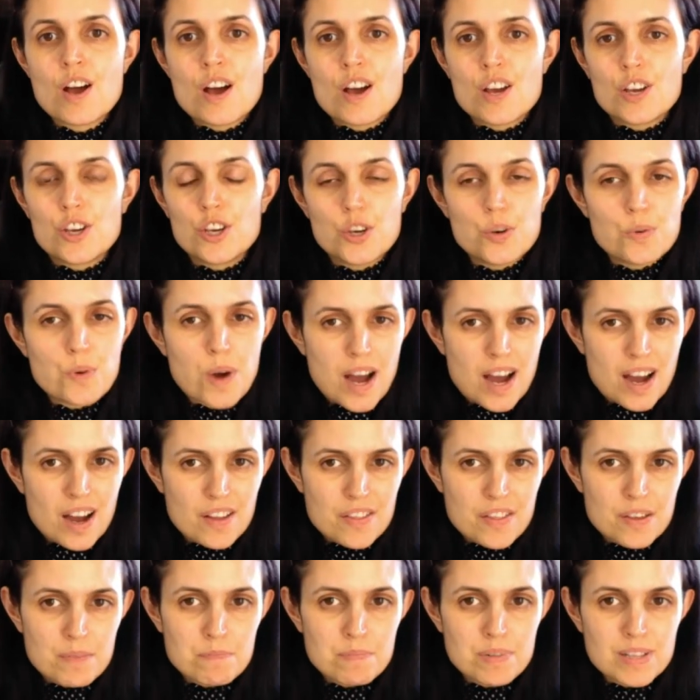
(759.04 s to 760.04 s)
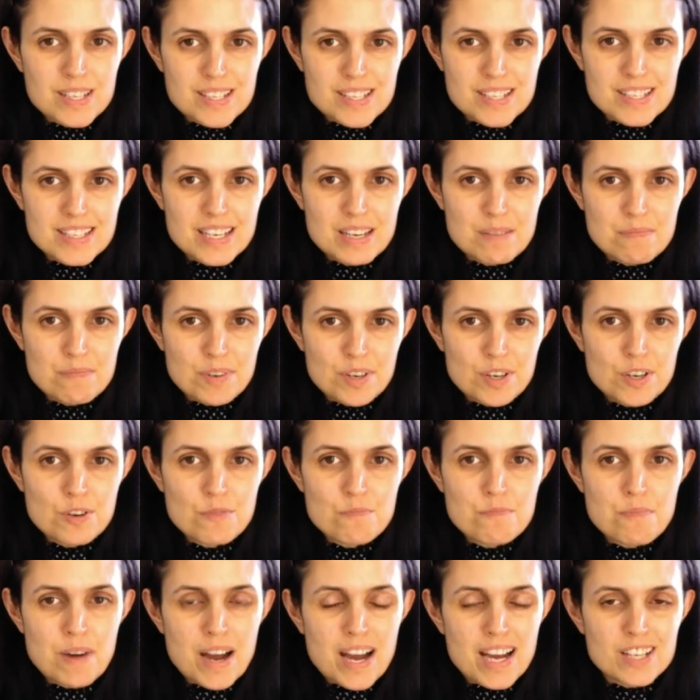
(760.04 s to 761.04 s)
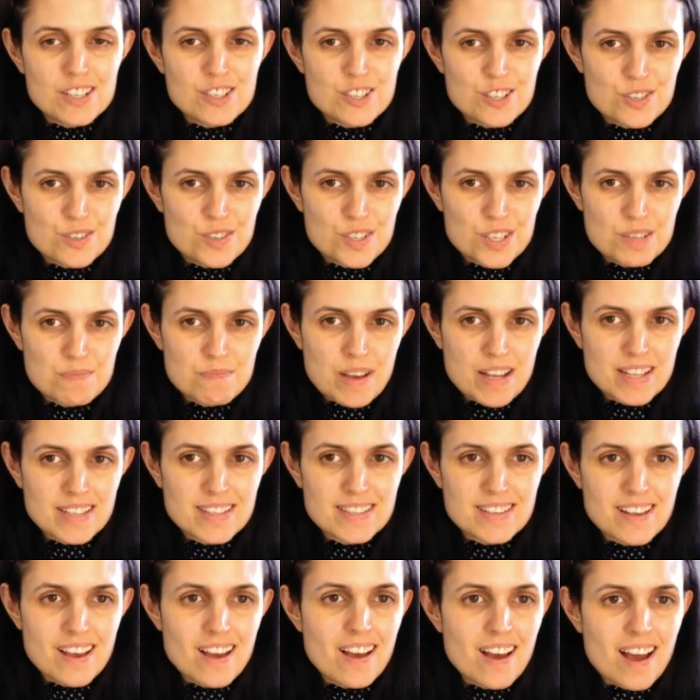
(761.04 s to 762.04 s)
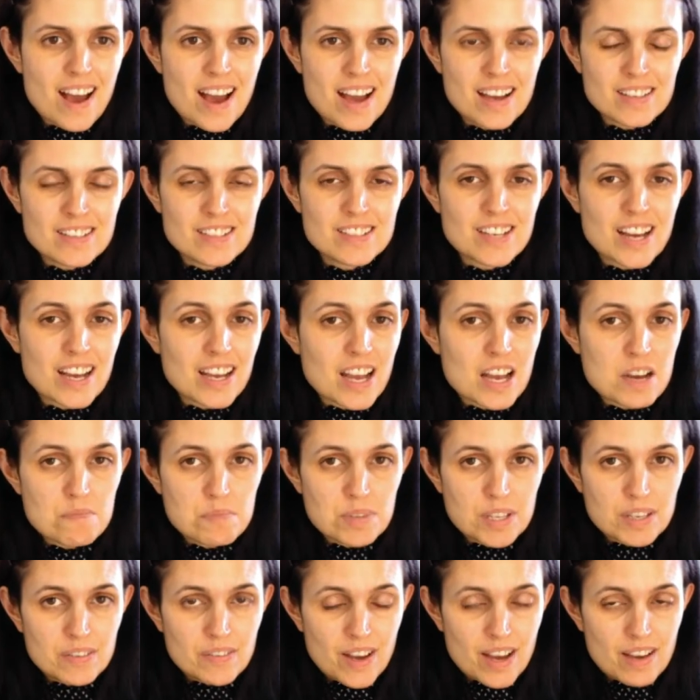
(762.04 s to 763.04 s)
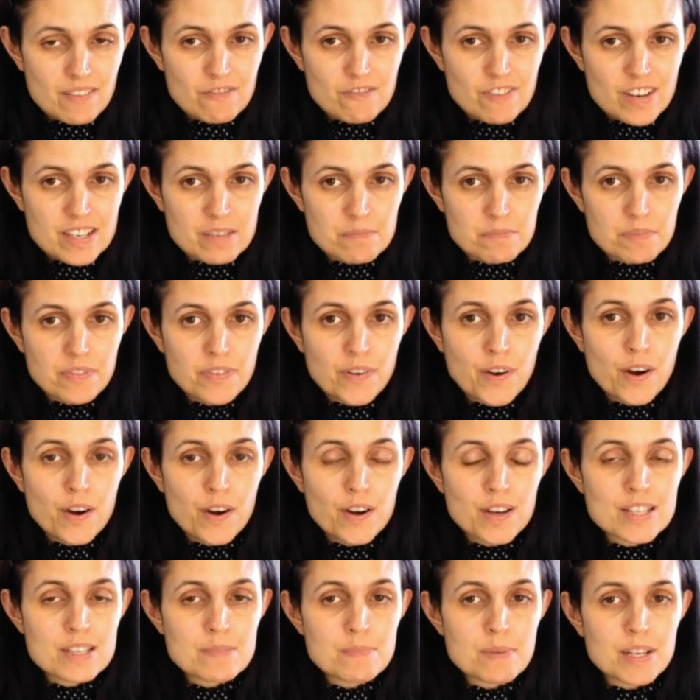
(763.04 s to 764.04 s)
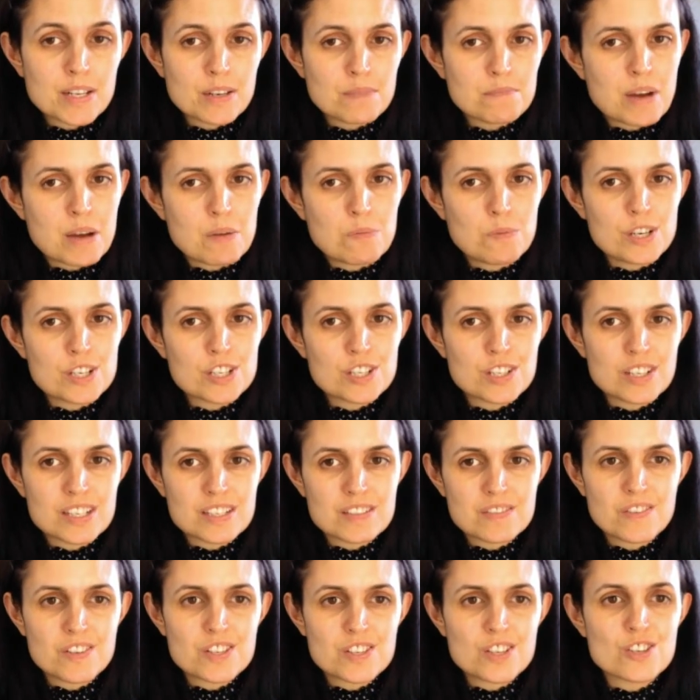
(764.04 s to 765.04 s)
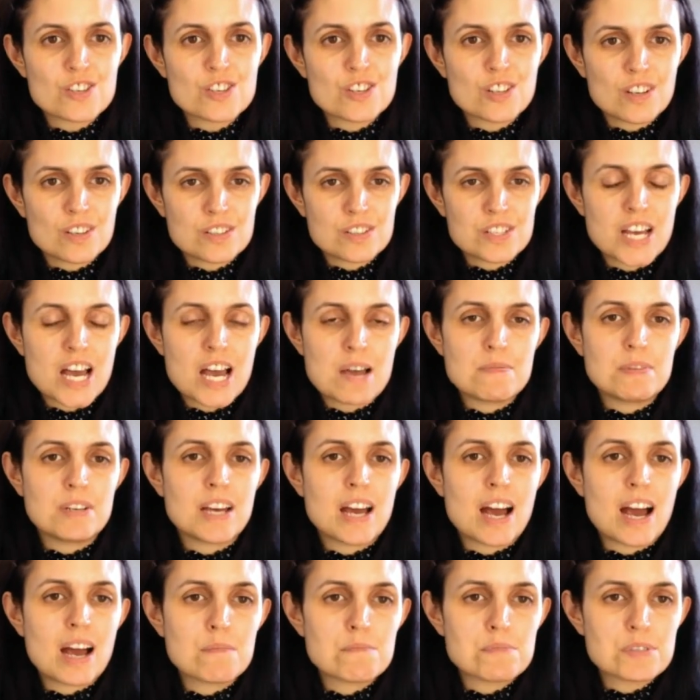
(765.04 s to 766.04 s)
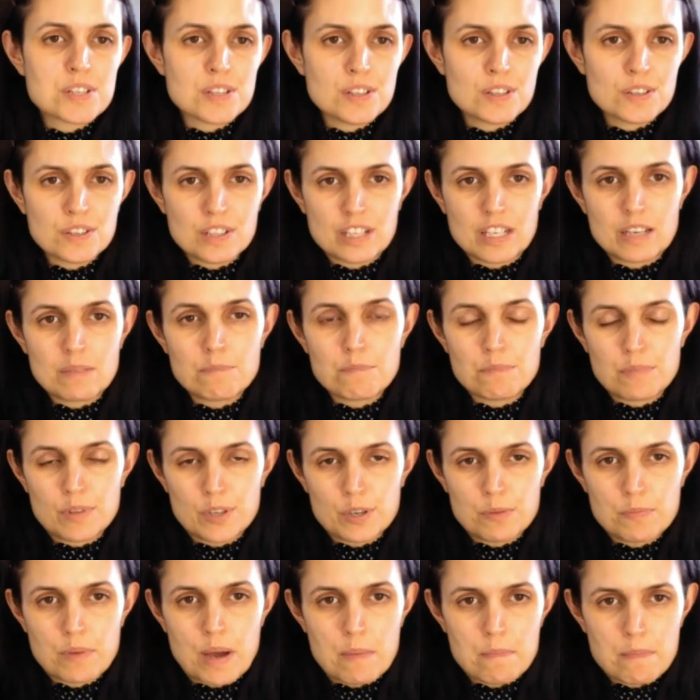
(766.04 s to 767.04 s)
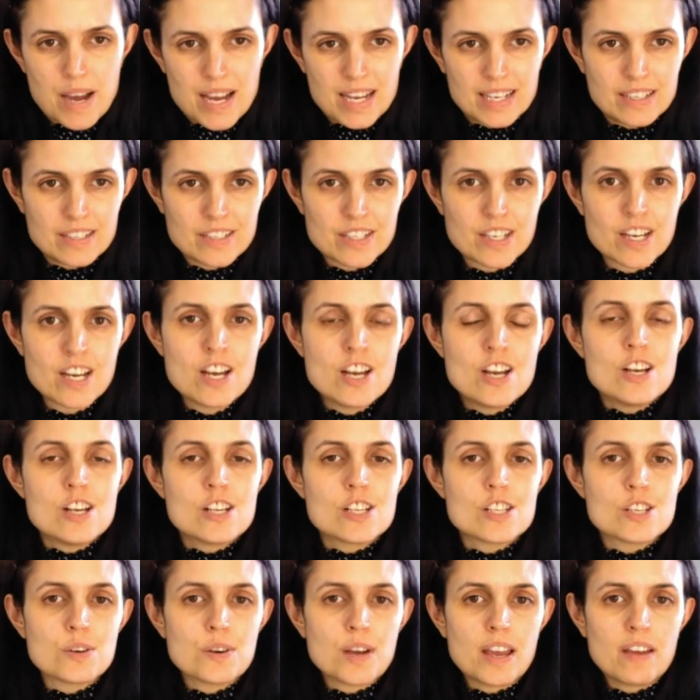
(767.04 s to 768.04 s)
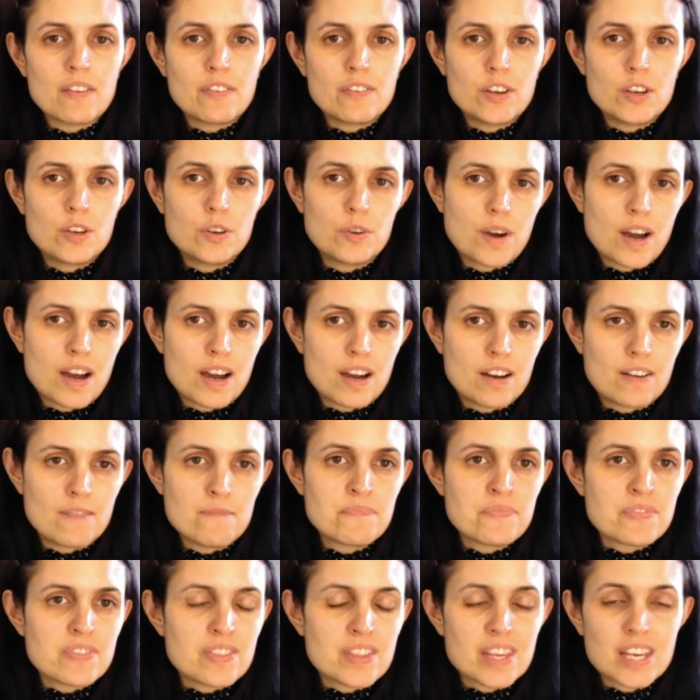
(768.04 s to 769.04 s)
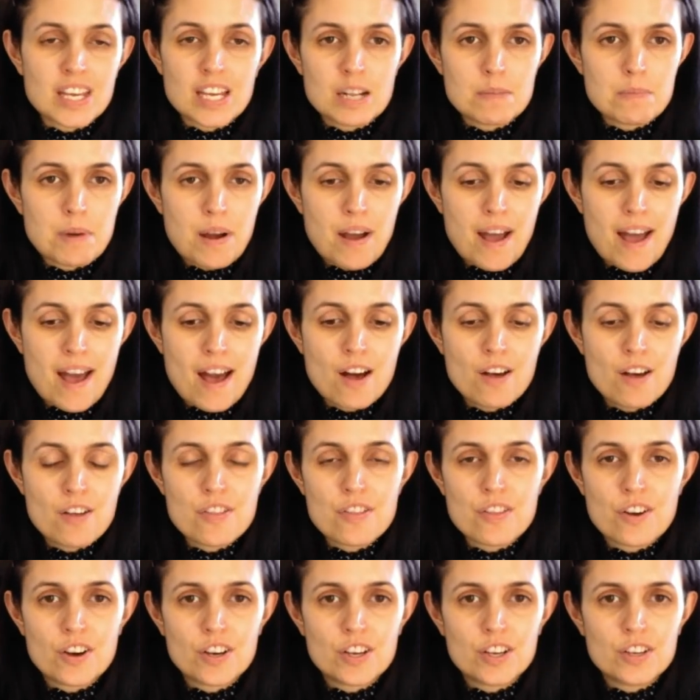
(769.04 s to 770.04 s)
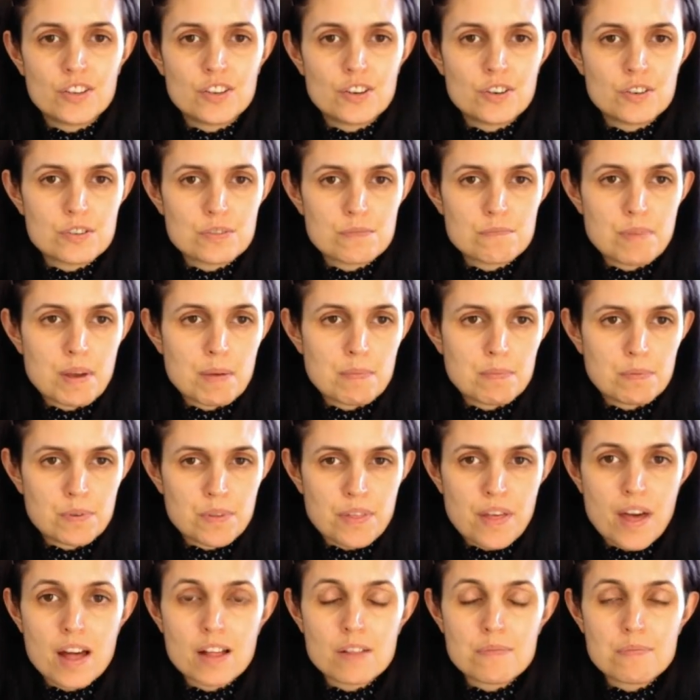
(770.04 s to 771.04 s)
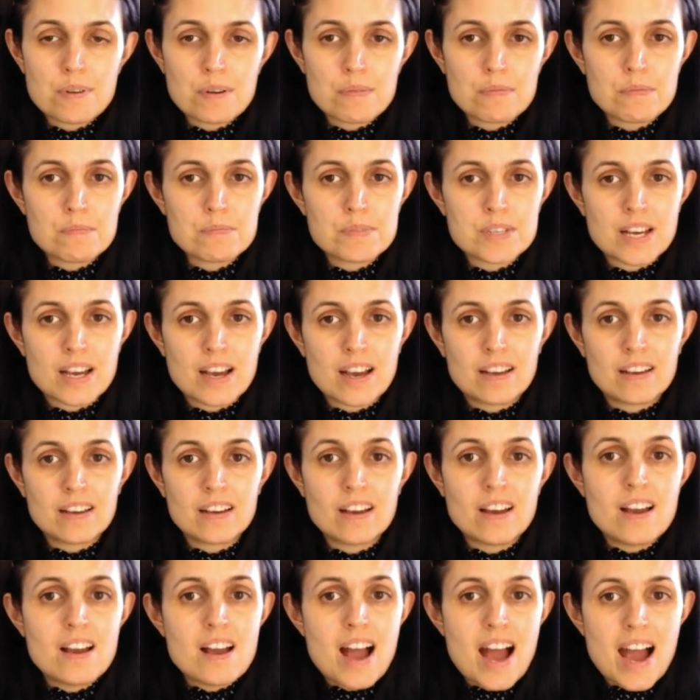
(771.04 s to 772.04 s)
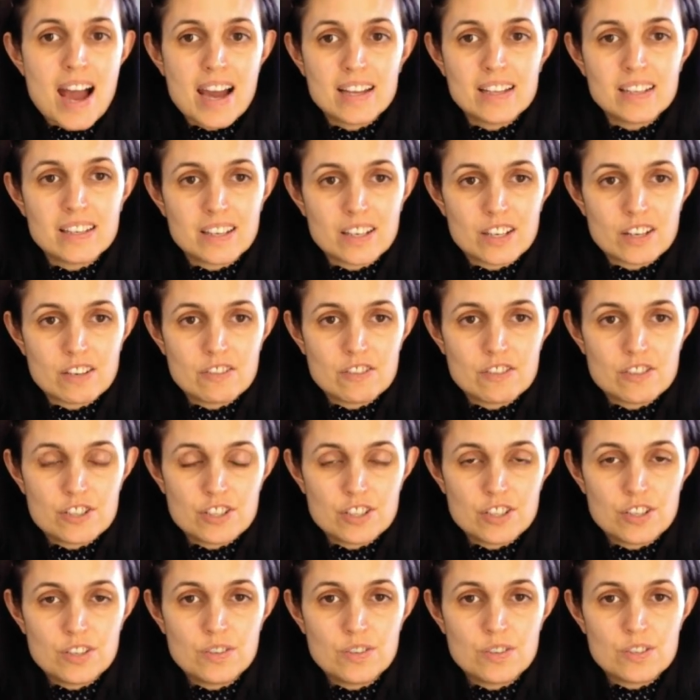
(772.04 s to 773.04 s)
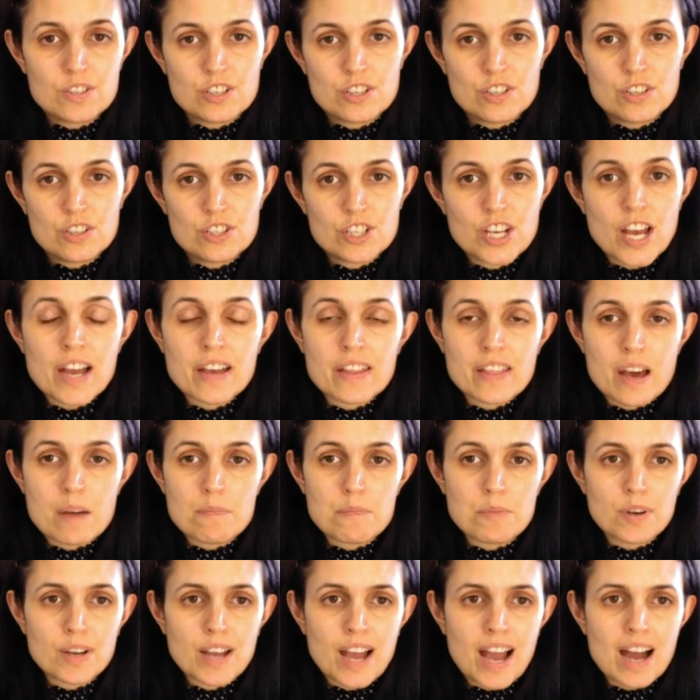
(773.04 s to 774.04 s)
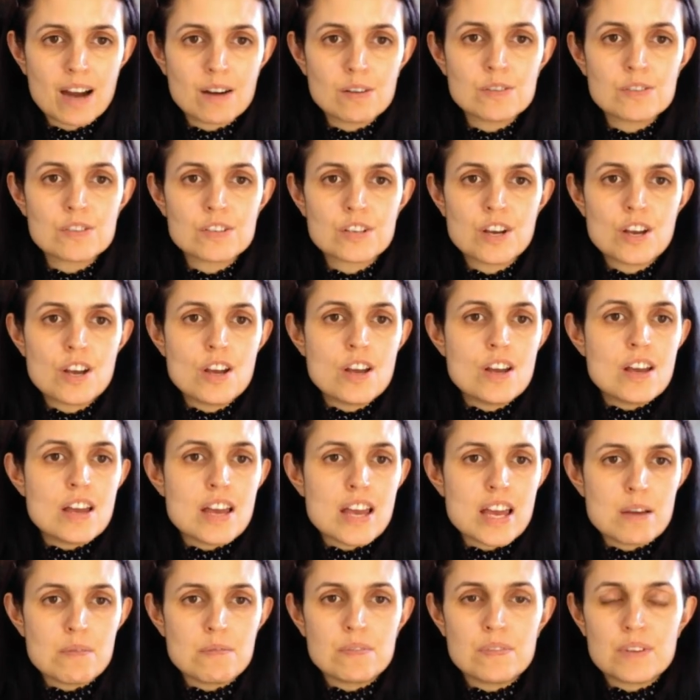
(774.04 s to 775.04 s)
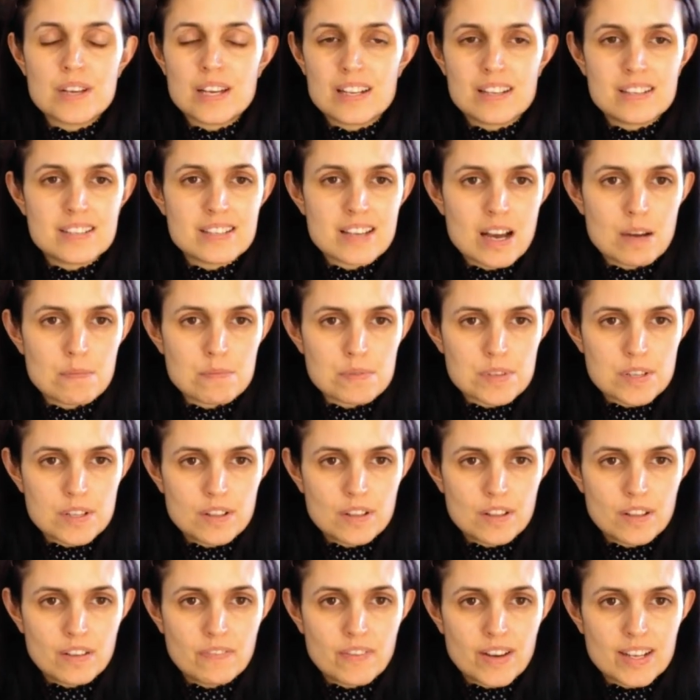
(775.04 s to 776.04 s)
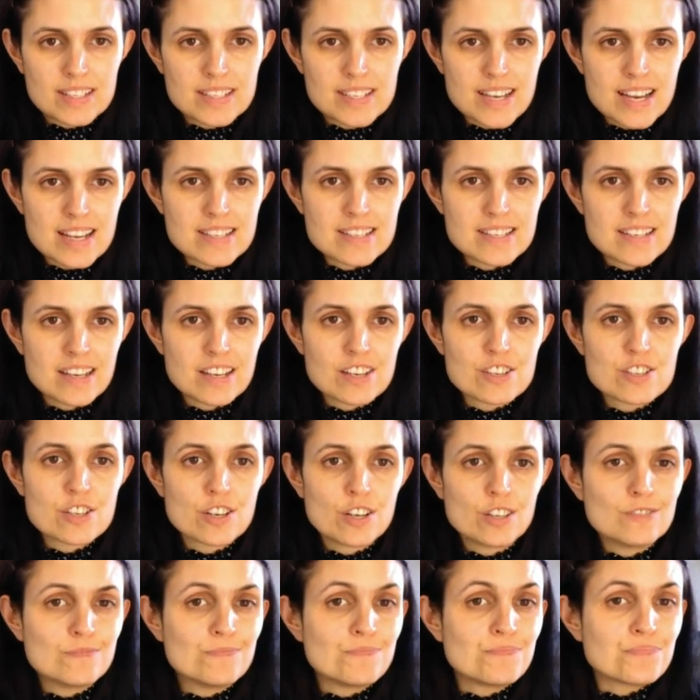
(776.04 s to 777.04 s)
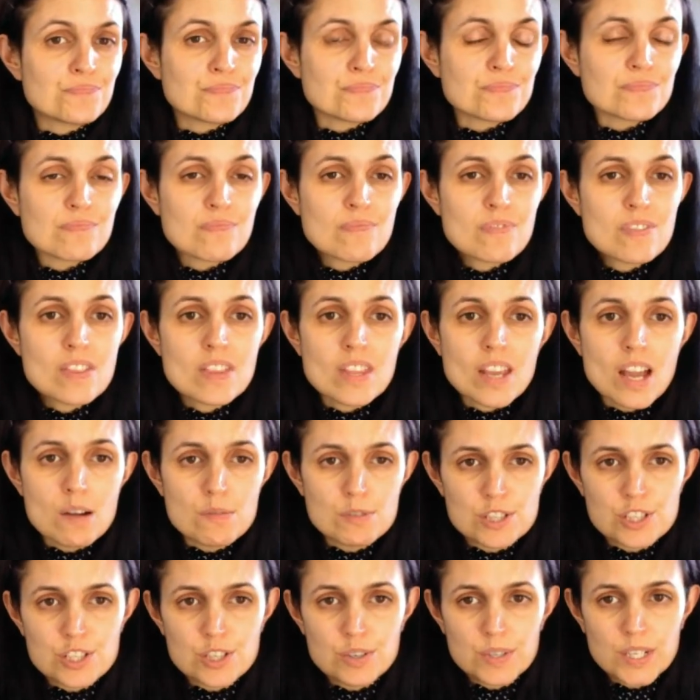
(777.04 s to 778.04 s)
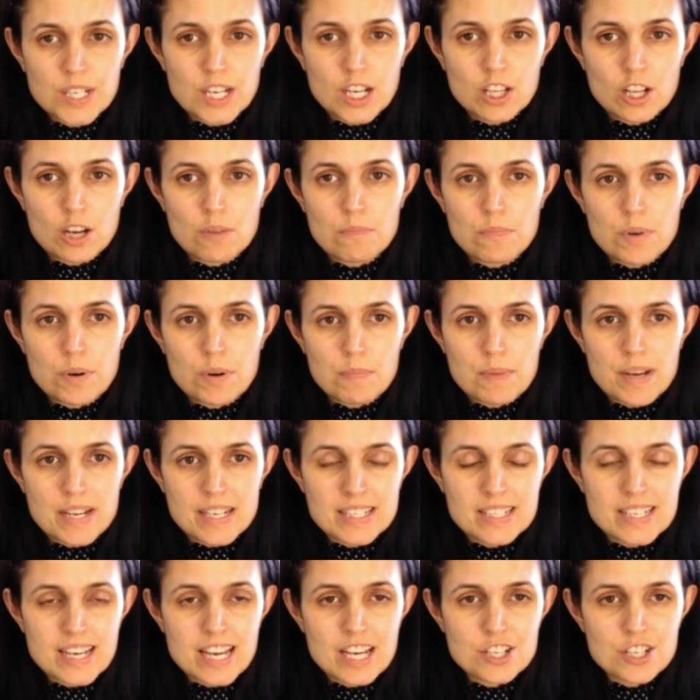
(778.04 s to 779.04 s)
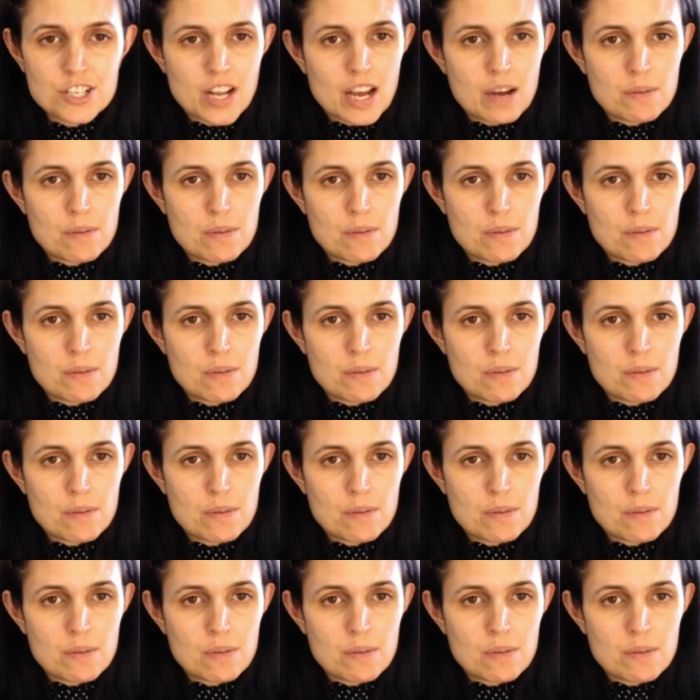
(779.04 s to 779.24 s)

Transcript: You Are the Placebo by Joe Dispenza, and I can't believe I haven't read it before. It's been on my wish list for such a long time, and it absolutely blew my mind. So if you are thinking about health, or you know people with health problems, I highly encourage you to check that book out. It is absolutely fantastic. So I was doing a lot more meditation.